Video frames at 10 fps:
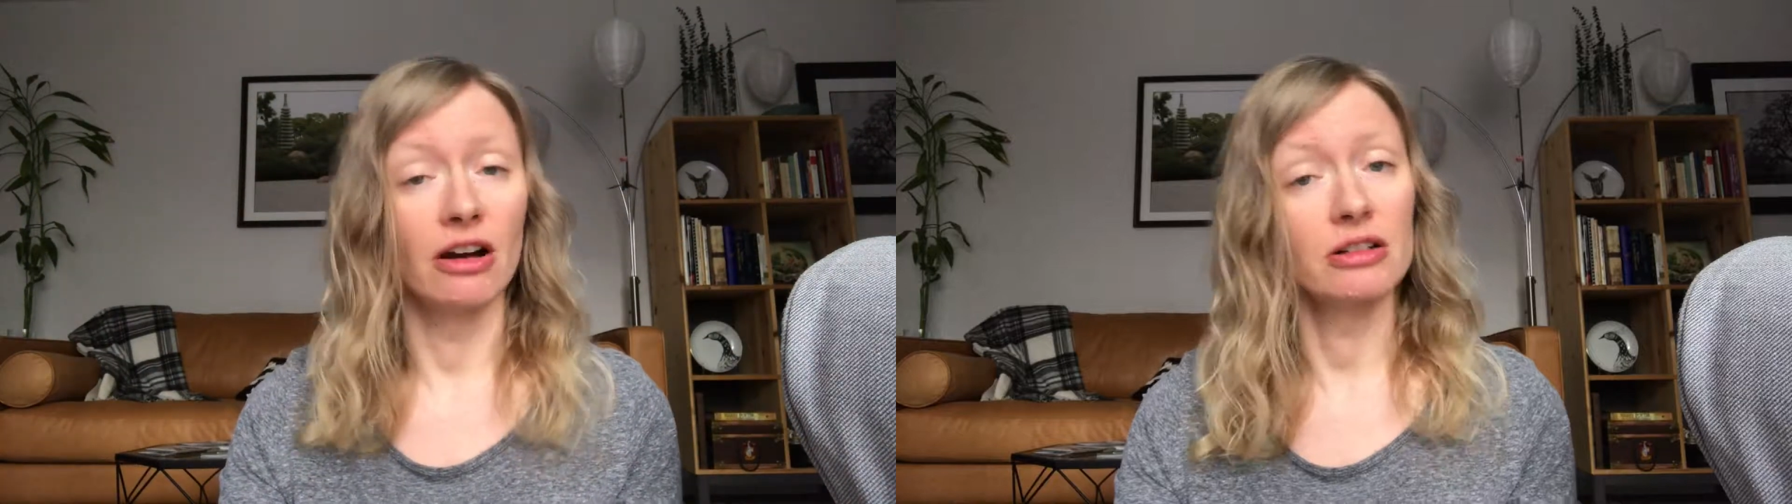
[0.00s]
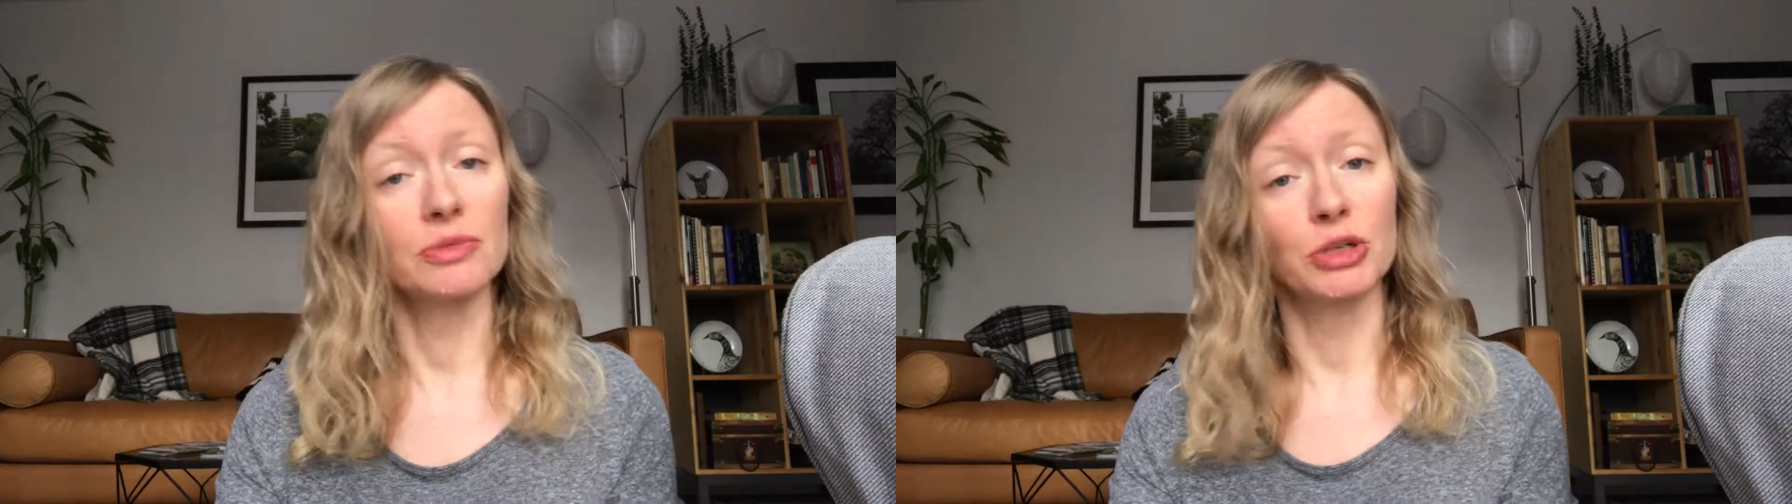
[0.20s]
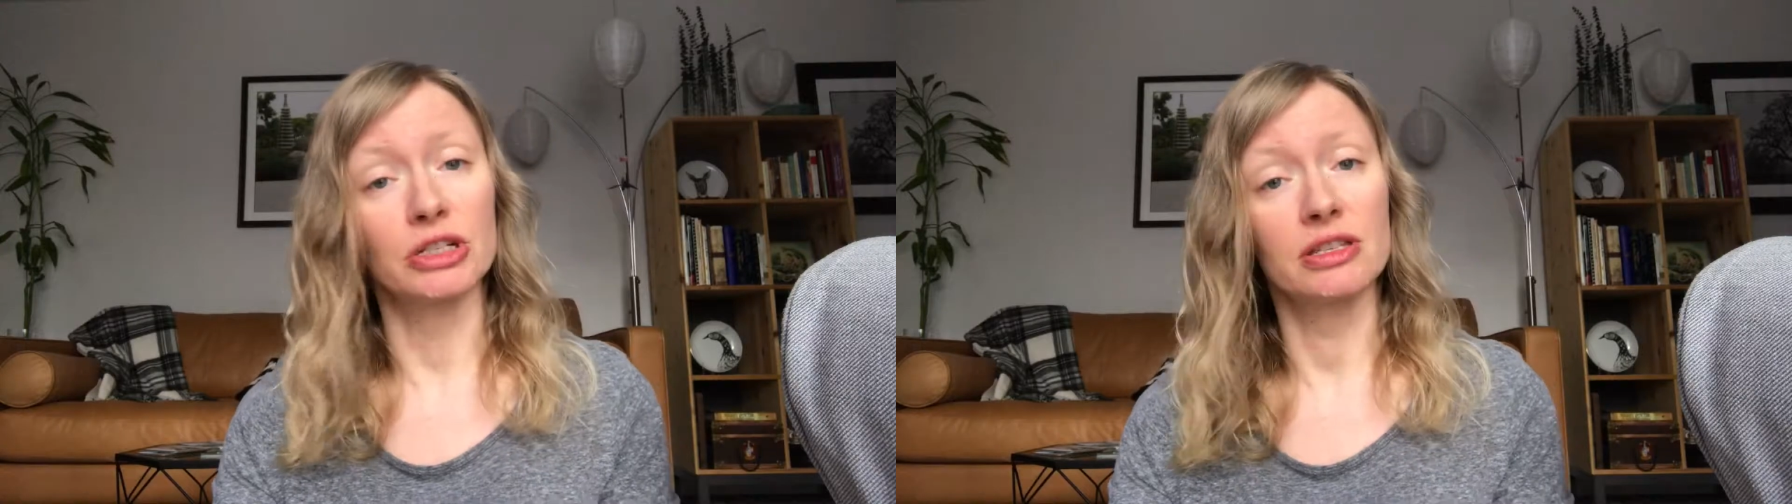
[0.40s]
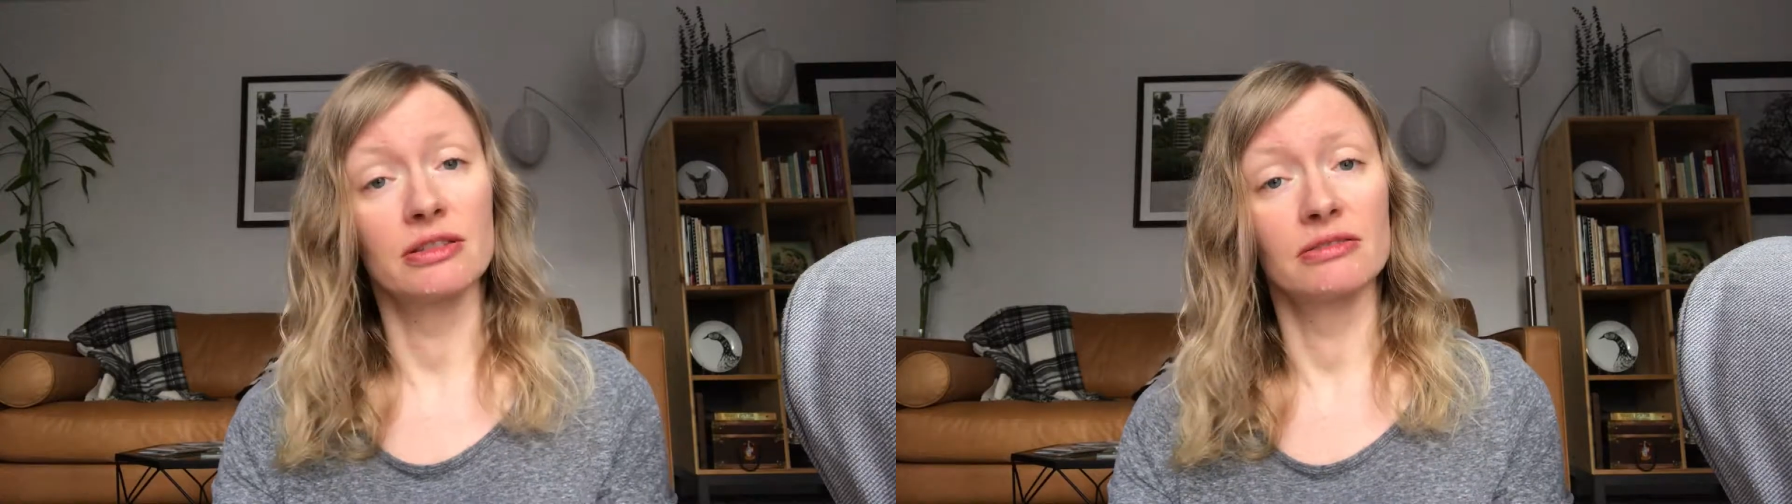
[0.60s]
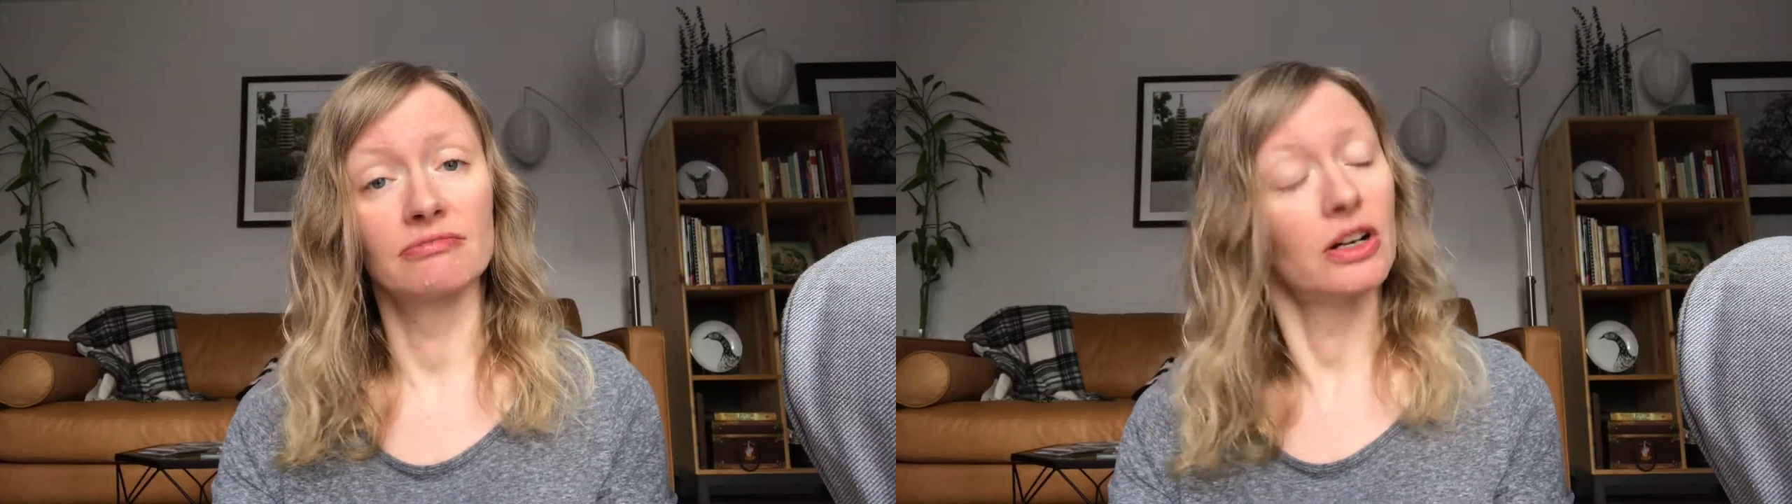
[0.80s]

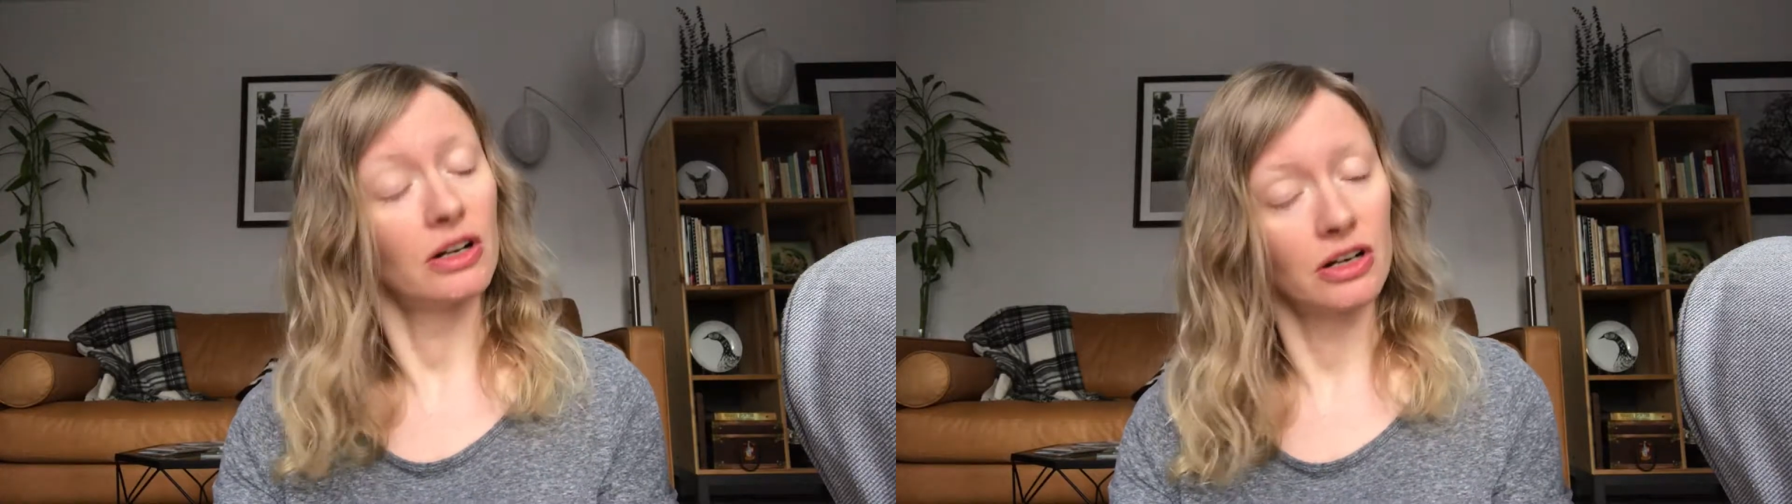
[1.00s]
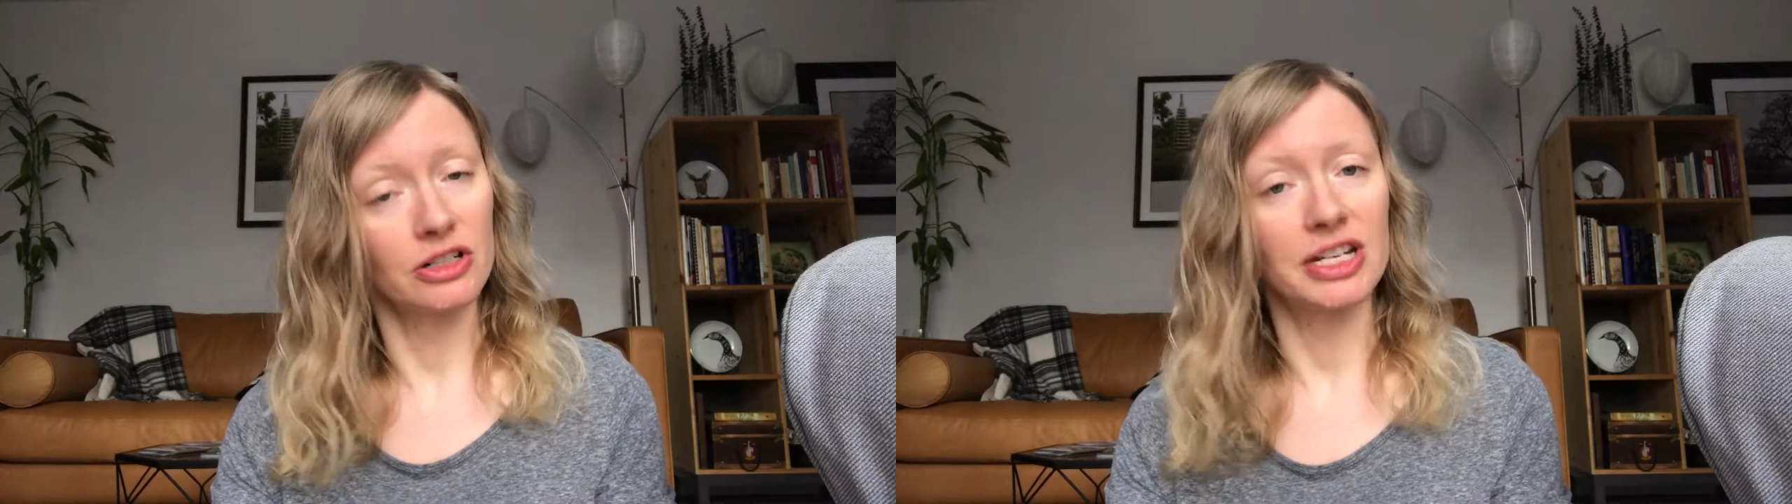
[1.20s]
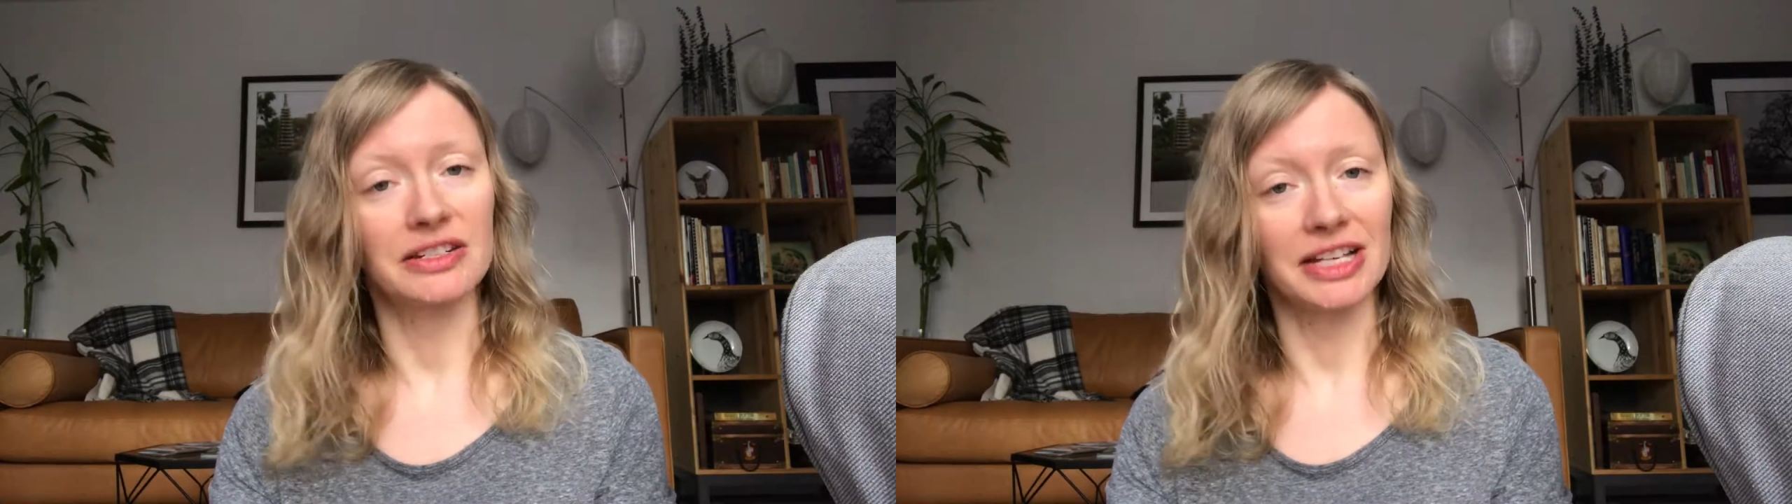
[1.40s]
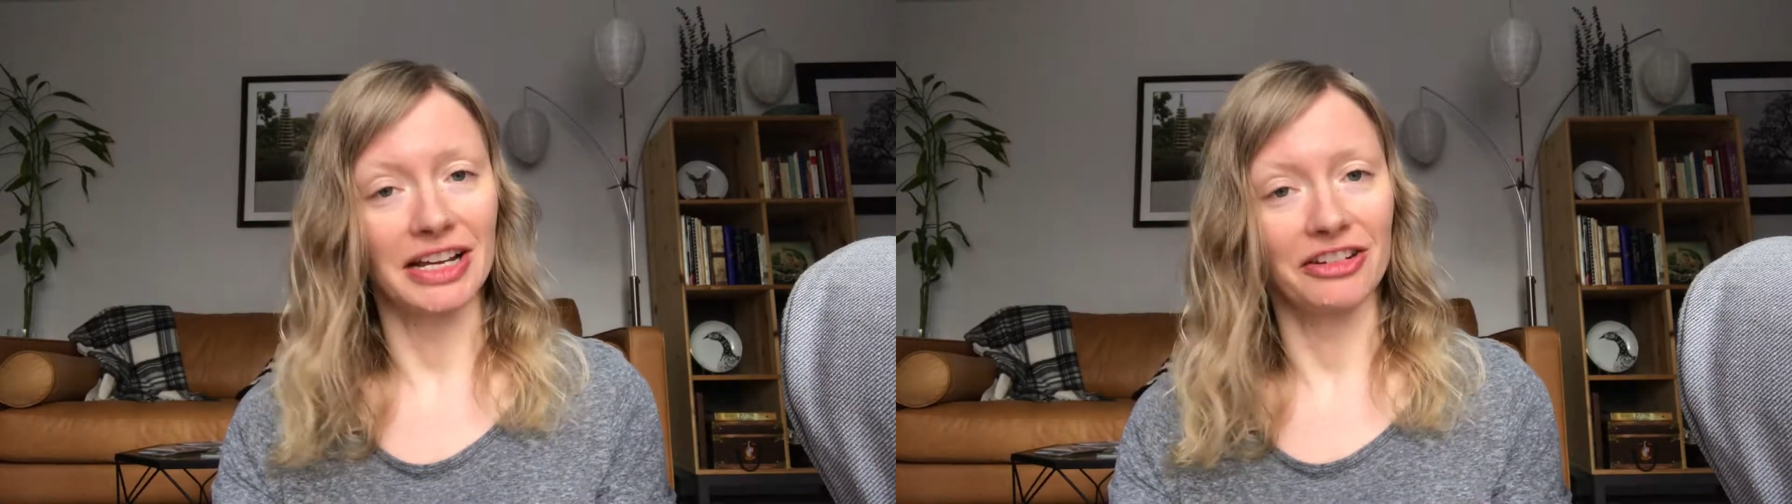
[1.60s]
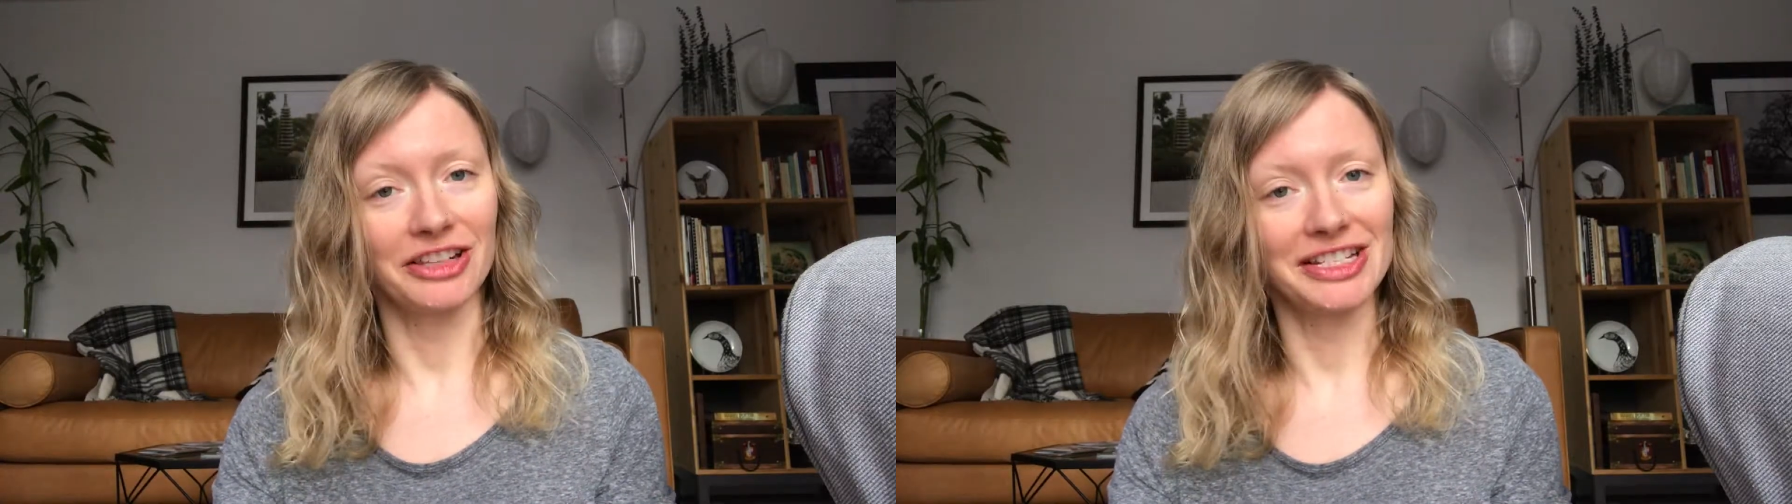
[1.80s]
octopus, are
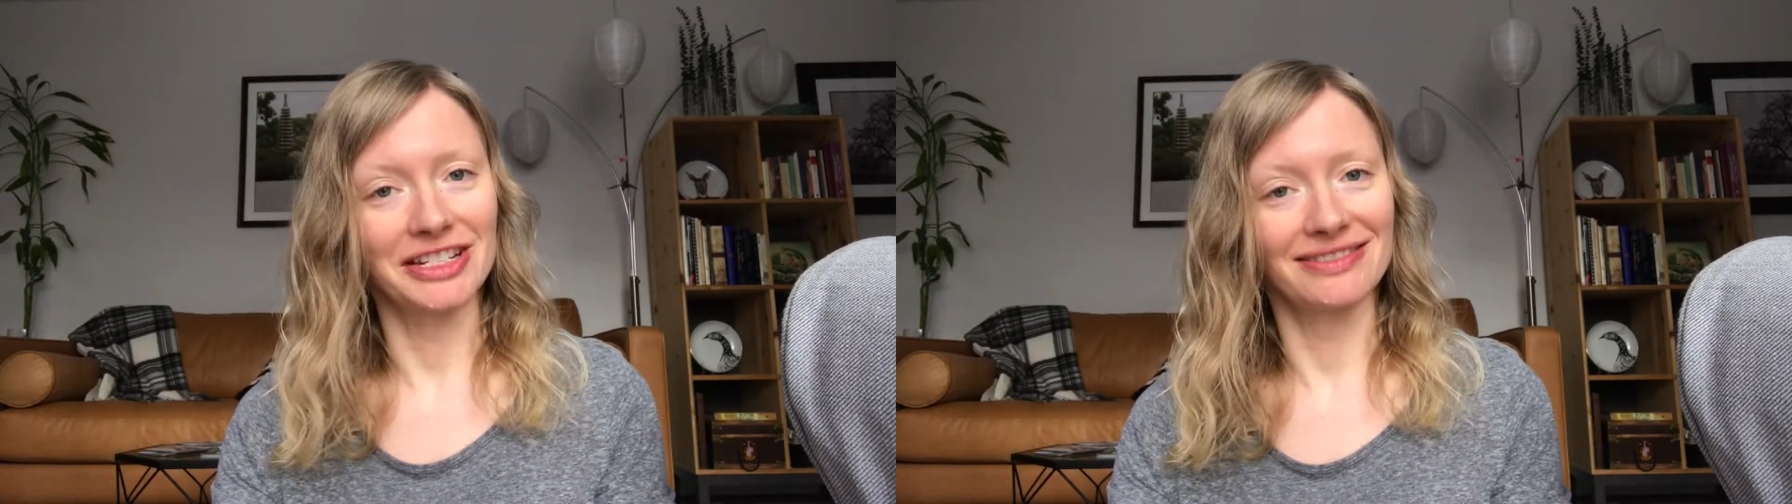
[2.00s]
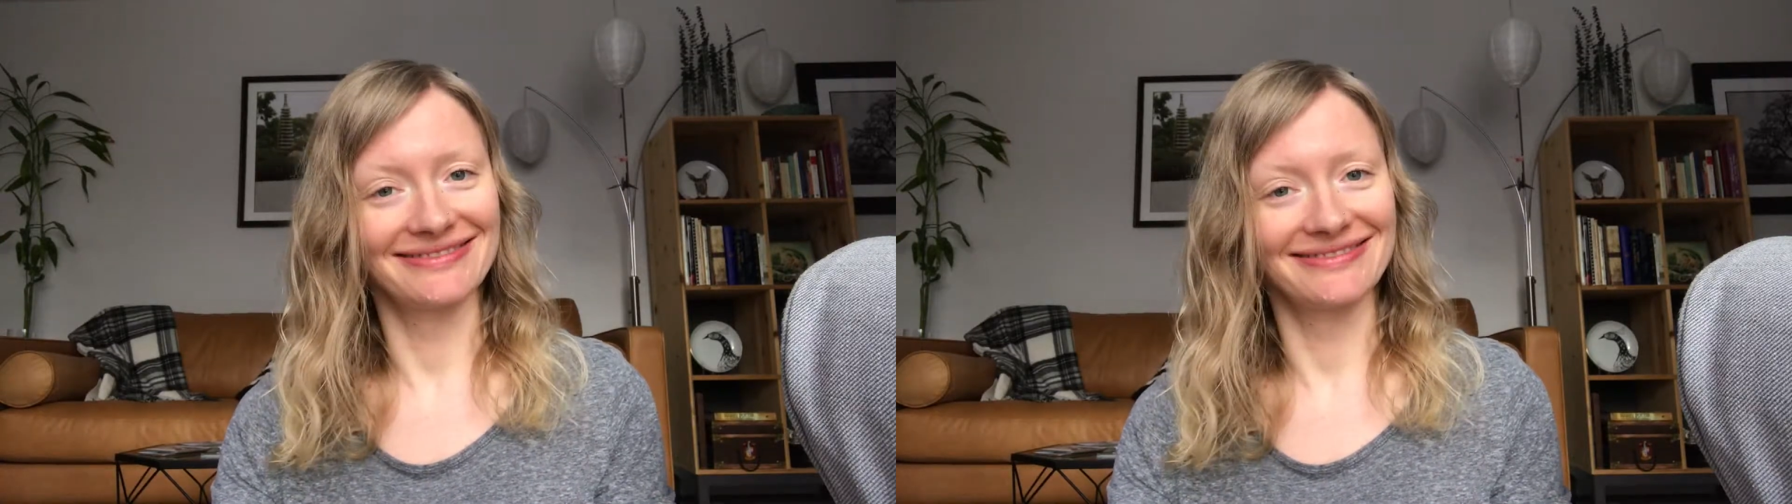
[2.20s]
tentaculate.